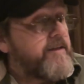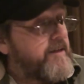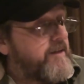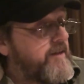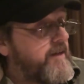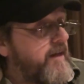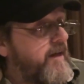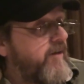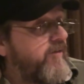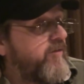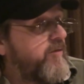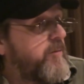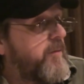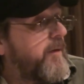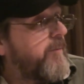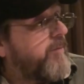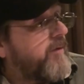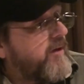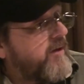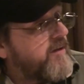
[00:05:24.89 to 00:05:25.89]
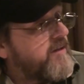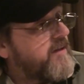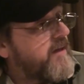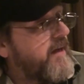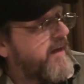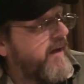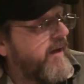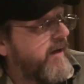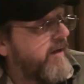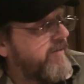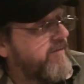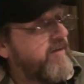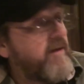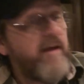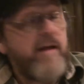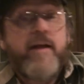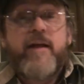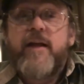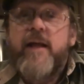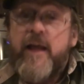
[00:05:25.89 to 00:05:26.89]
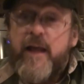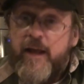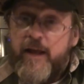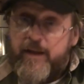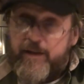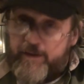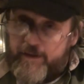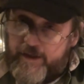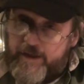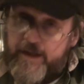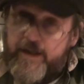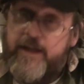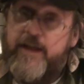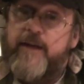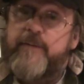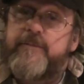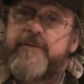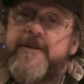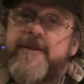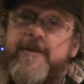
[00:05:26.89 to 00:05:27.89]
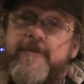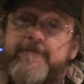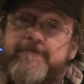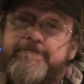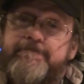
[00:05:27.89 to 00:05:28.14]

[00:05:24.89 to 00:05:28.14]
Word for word: say the alphabet because I have the hiccups.